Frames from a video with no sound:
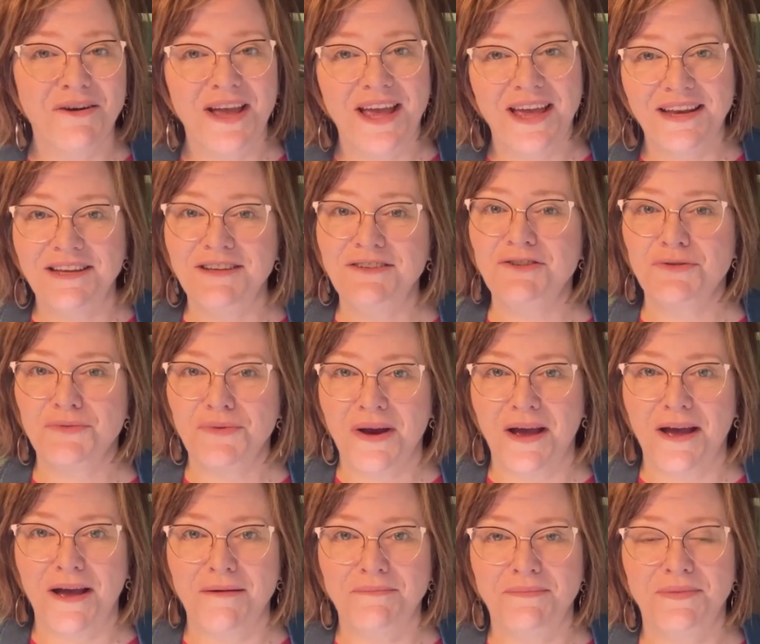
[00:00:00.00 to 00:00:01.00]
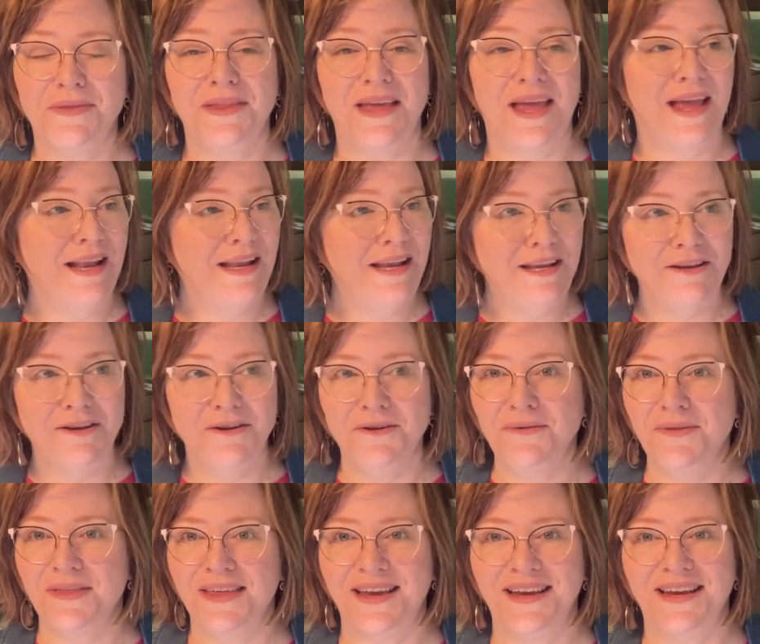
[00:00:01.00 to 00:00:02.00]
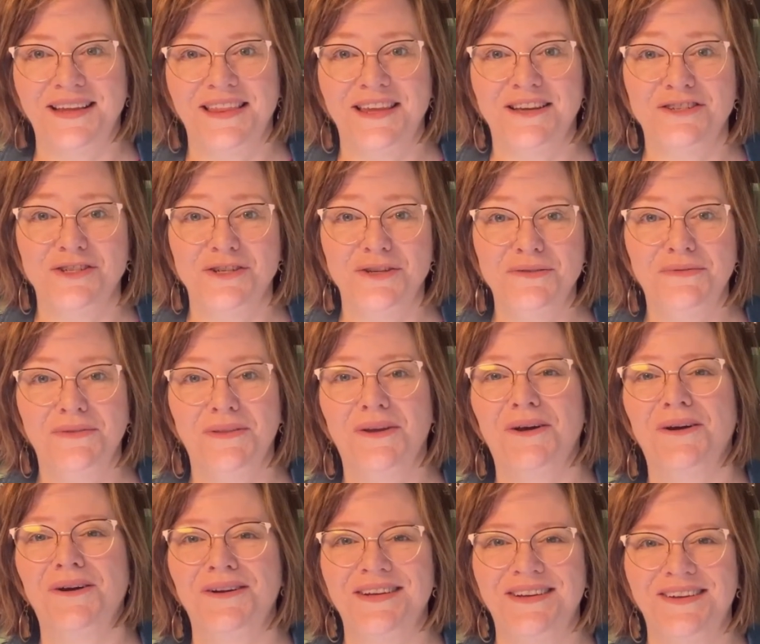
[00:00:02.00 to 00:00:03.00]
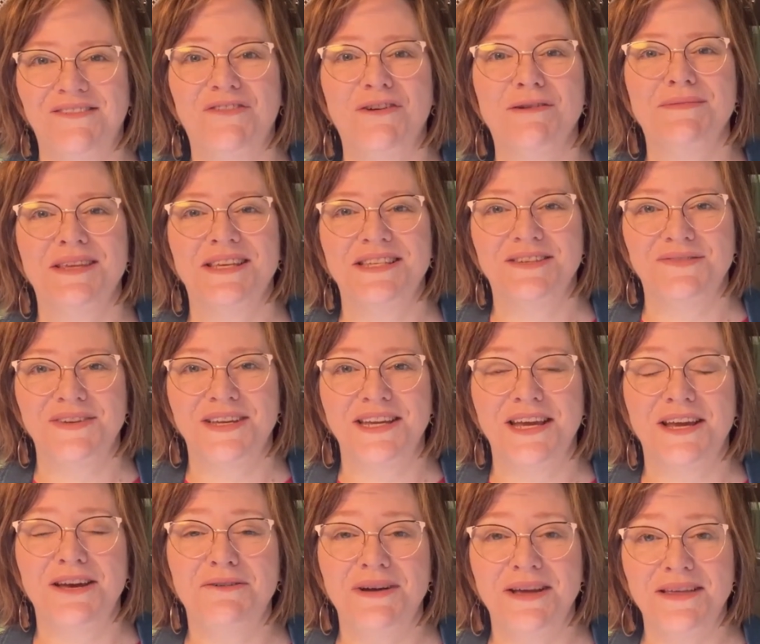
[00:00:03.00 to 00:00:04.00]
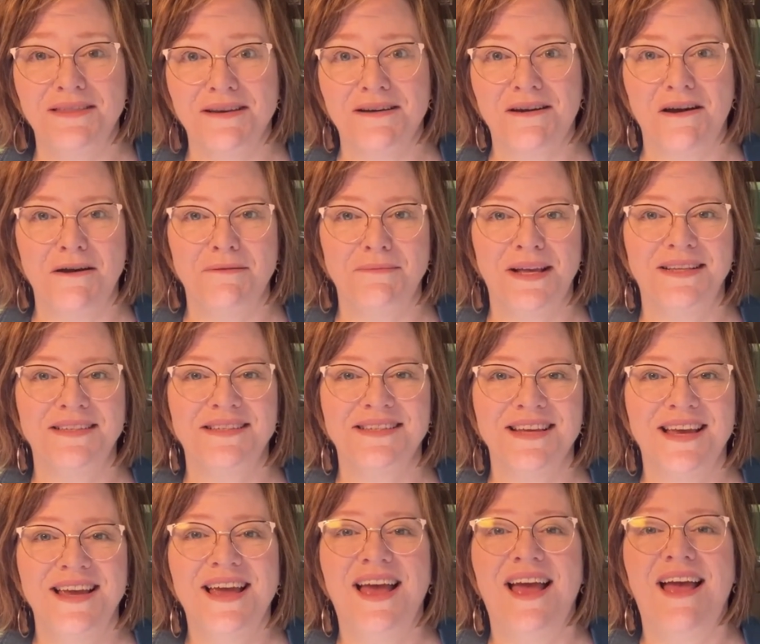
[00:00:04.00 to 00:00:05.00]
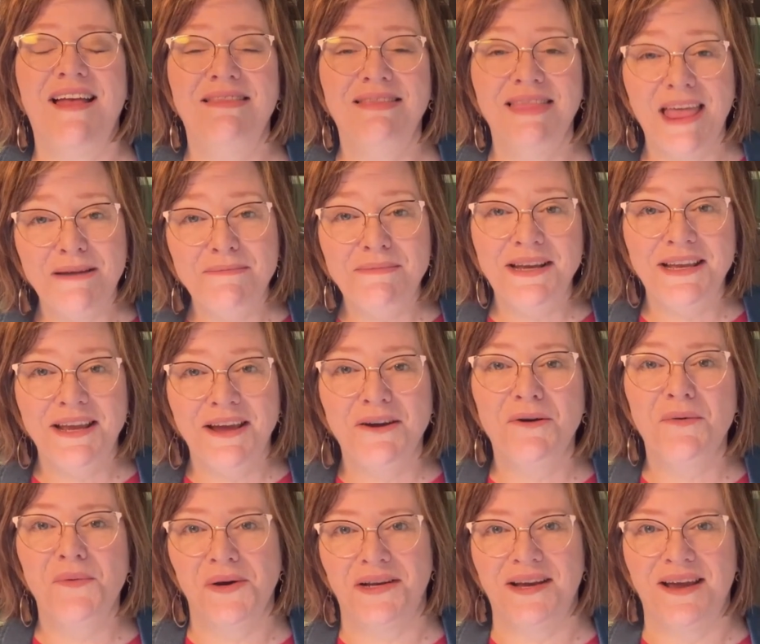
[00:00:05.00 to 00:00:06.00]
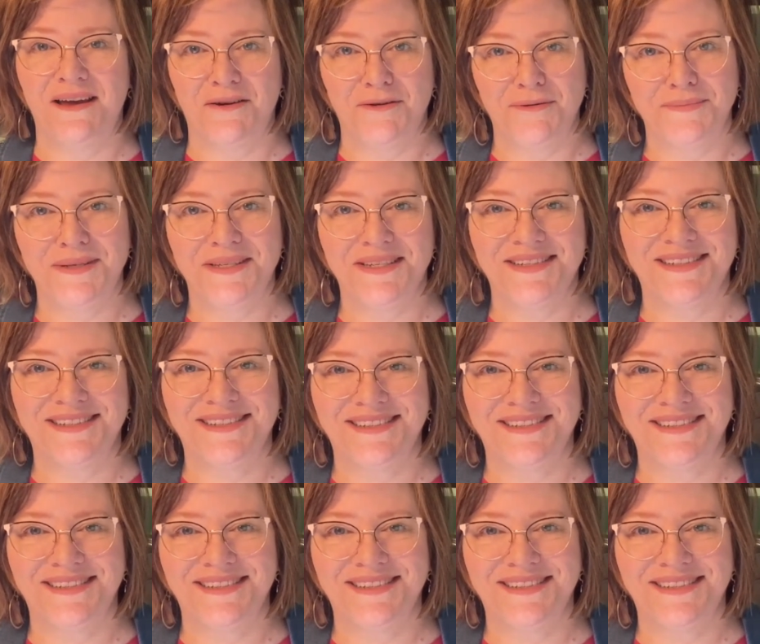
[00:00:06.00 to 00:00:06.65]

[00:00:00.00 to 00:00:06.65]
ahead and drop any new thing that you've learned from this video in the comments and let me know what helped.